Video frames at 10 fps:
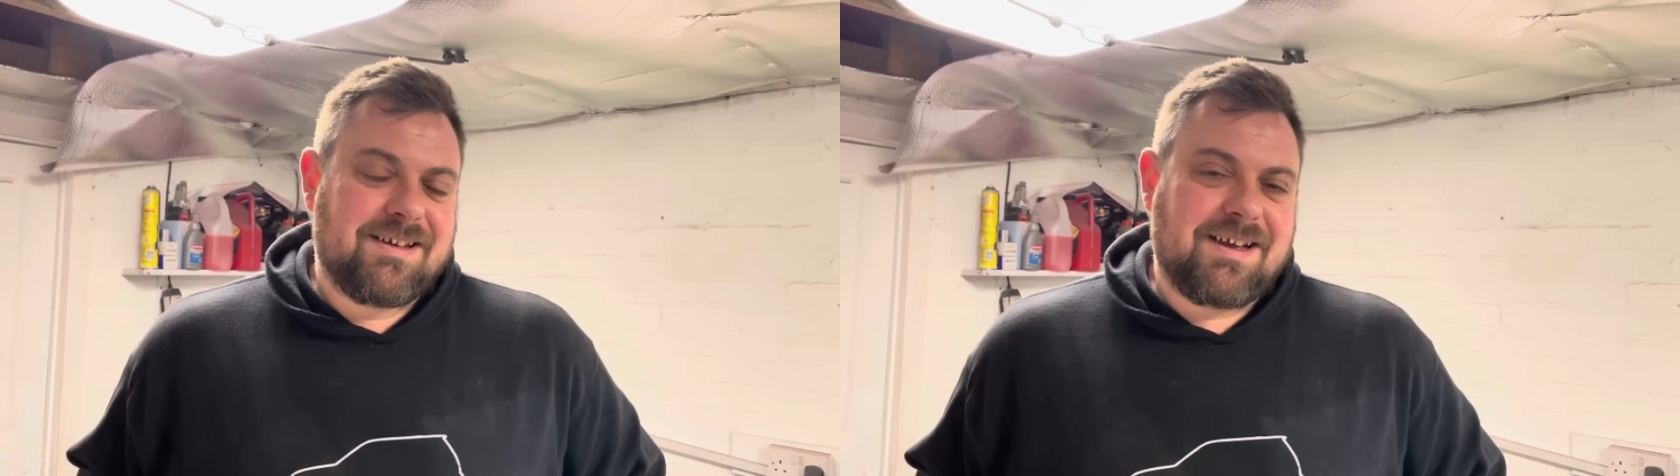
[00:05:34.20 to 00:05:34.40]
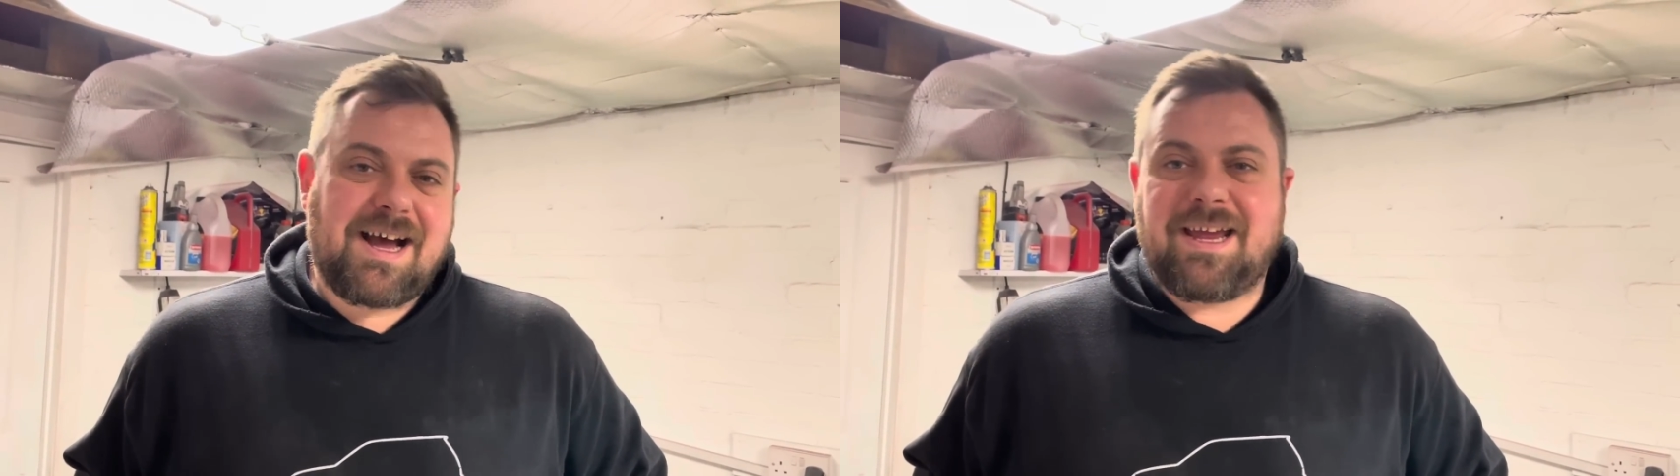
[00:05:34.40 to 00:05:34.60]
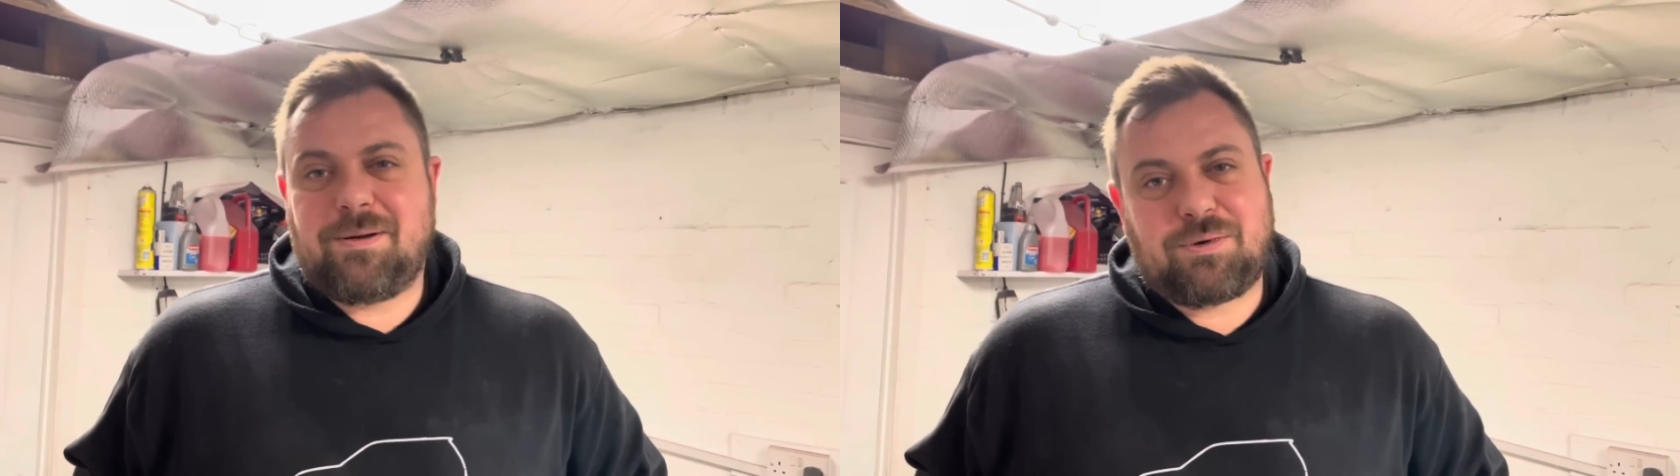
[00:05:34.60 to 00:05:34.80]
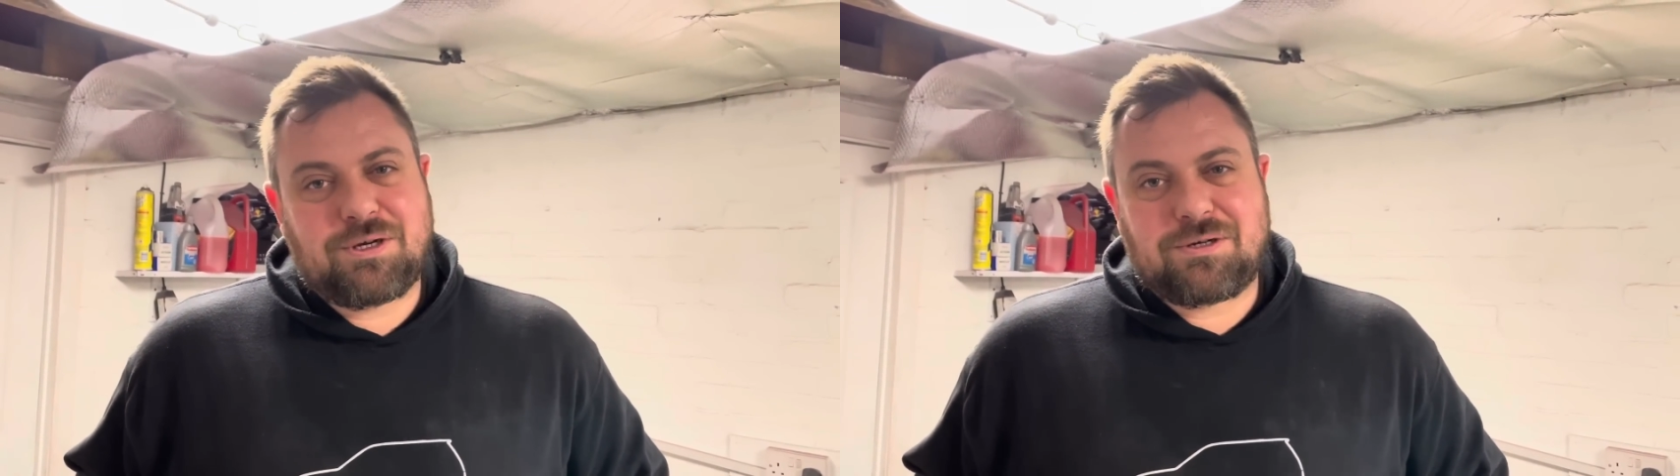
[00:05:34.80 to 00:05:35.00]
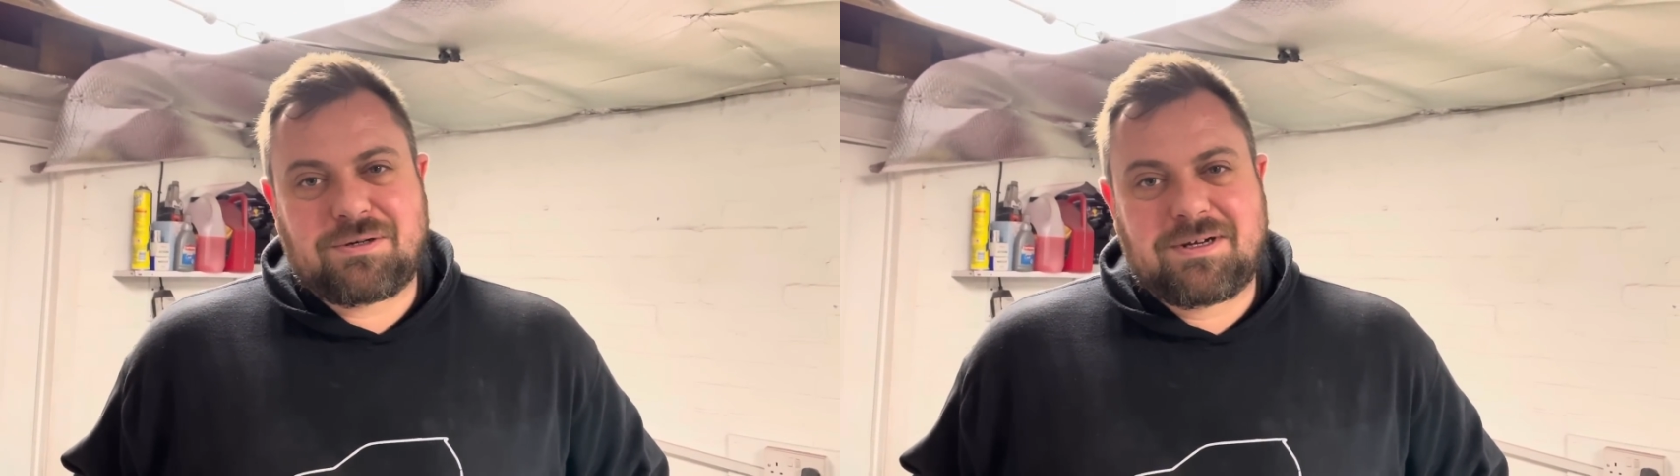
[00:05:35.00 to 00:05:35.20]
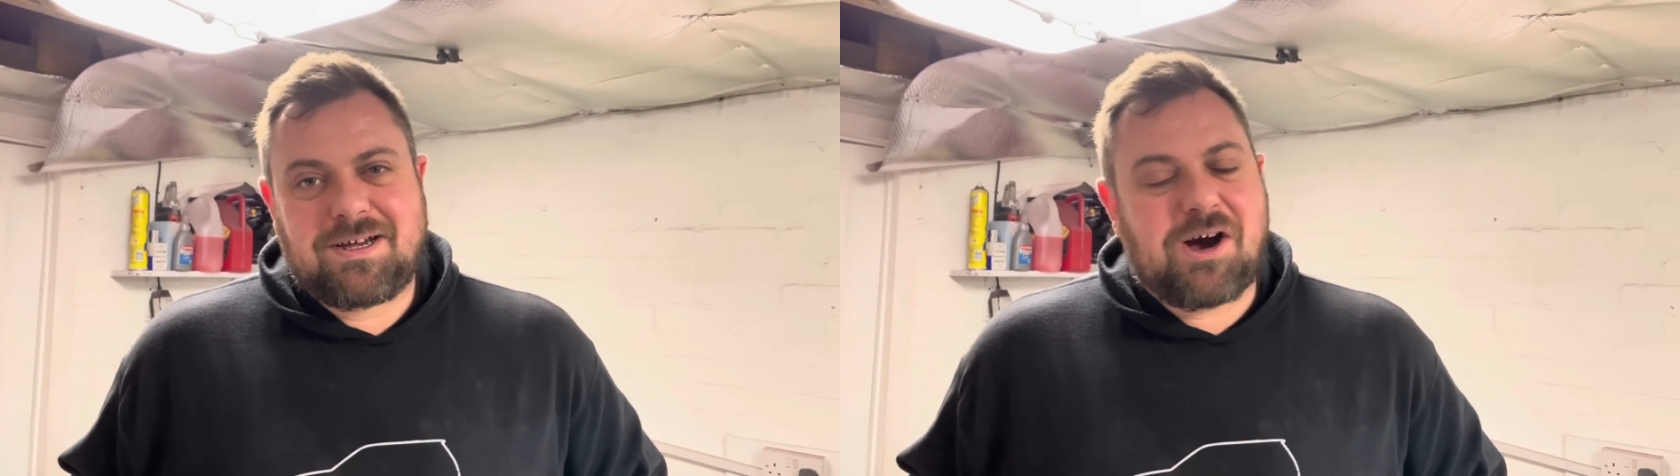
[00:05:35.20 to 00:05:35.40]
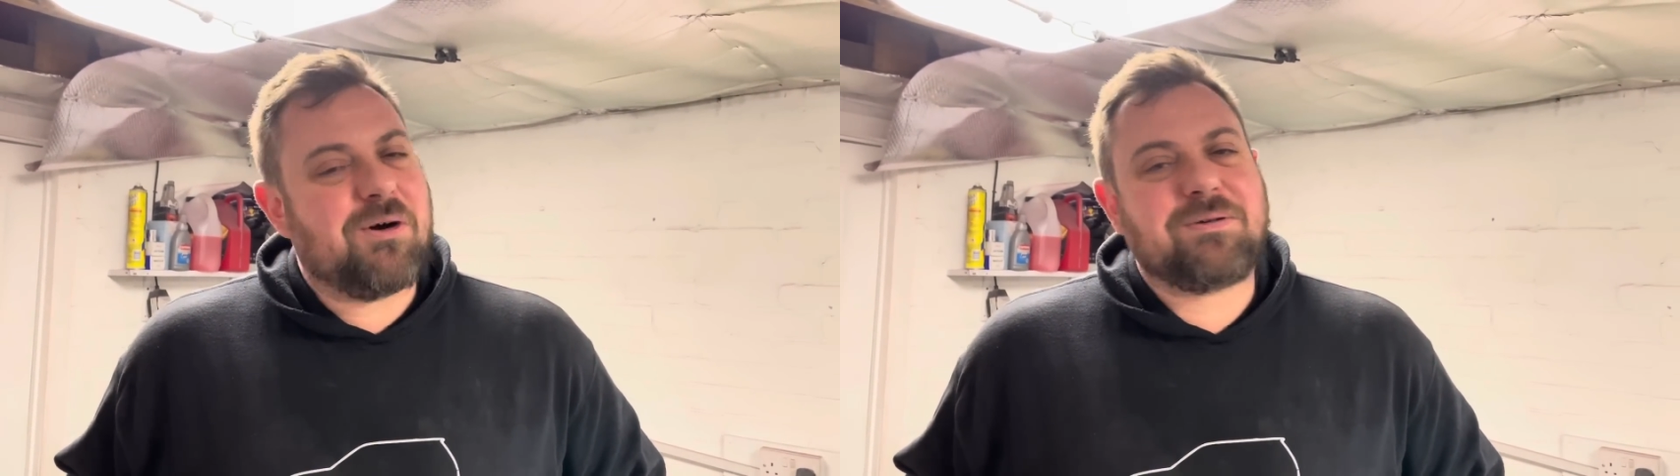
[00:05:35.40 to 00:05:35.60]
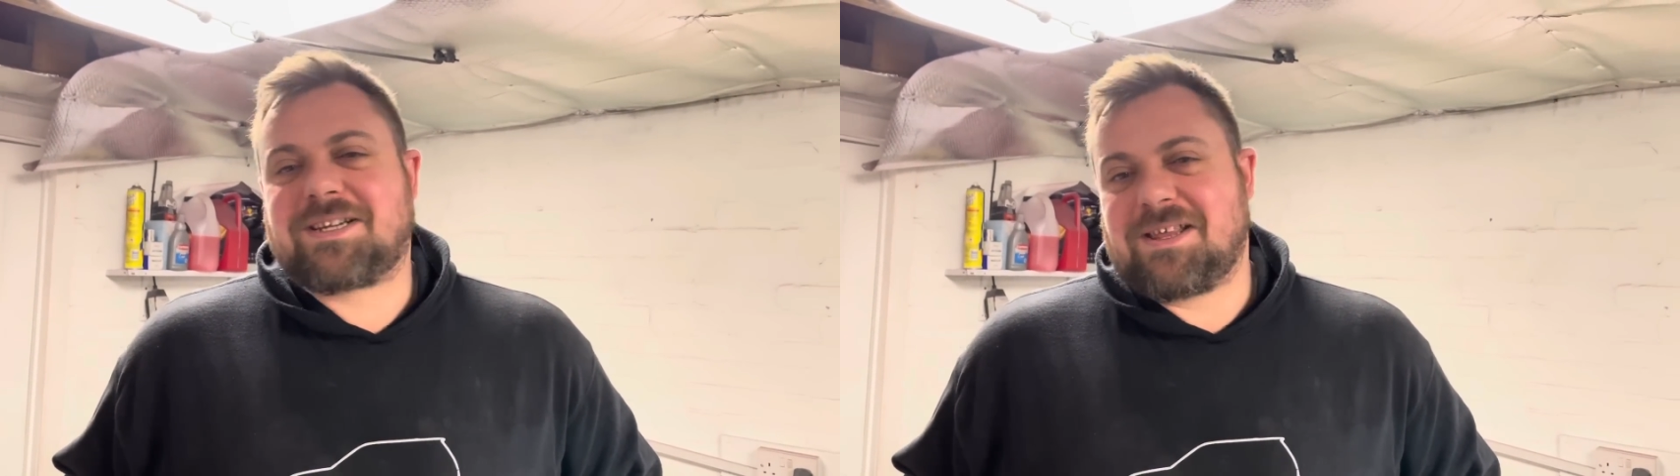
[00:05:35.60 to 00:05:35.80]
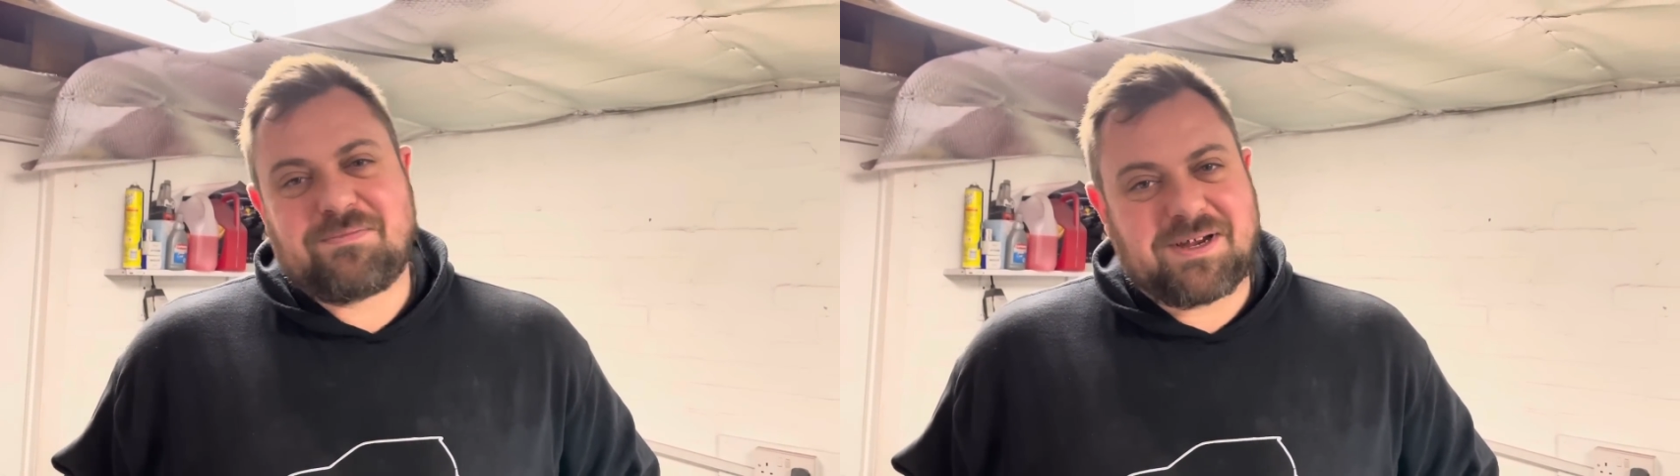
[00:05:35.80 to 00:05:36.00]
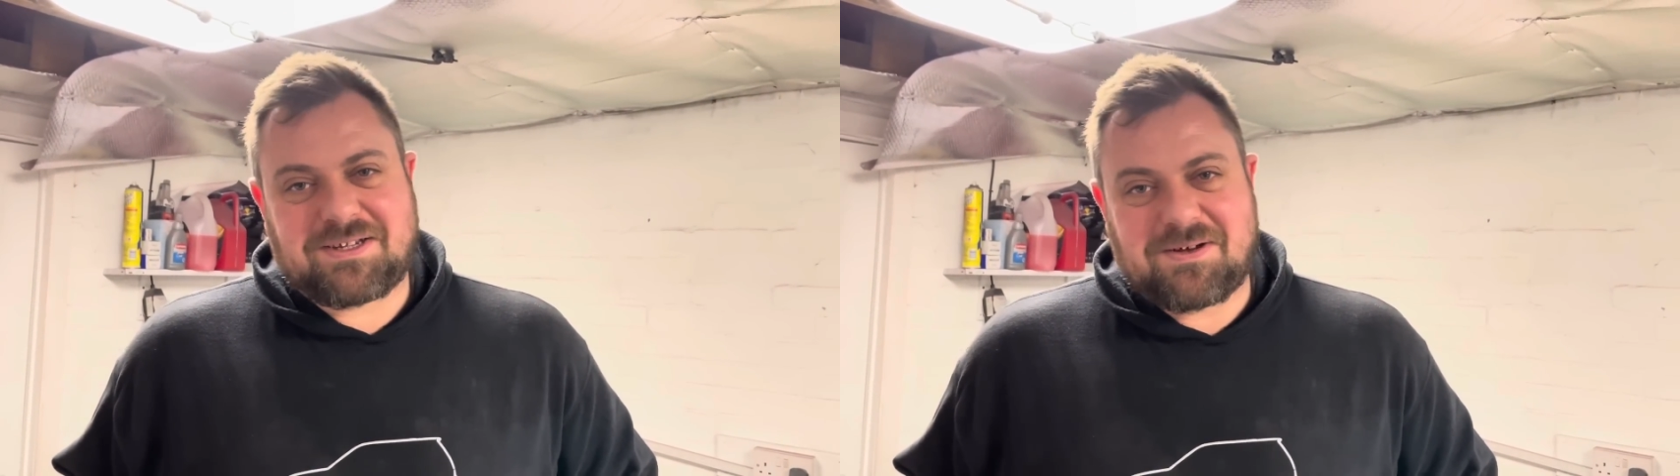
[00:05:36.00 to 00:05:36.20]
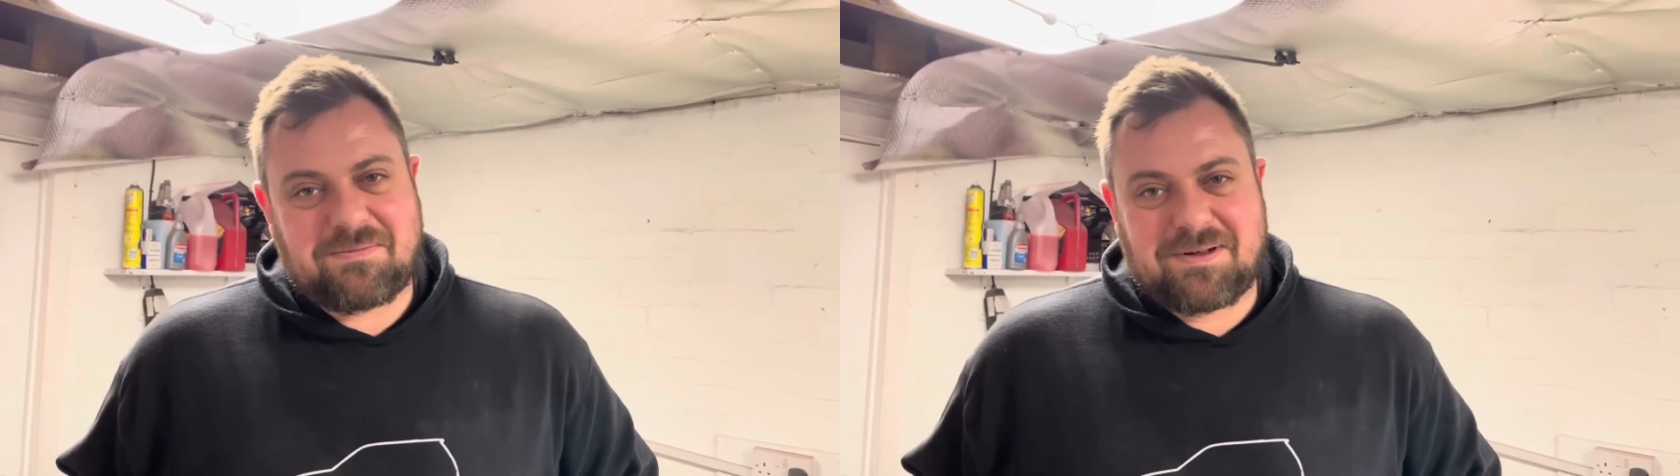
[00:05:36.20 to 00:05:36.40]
I hate Peugeots. I always get them mixed up.